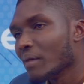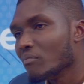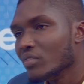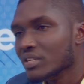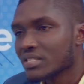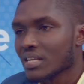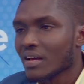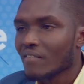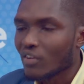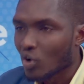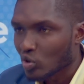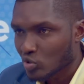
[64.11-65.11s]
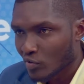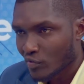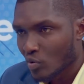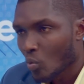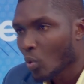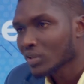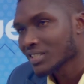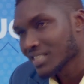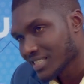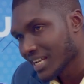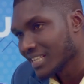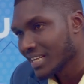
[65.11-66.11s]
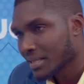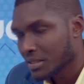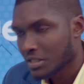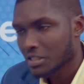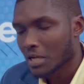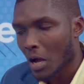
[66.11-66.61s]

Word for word: Emery's philosophy? What is his identity?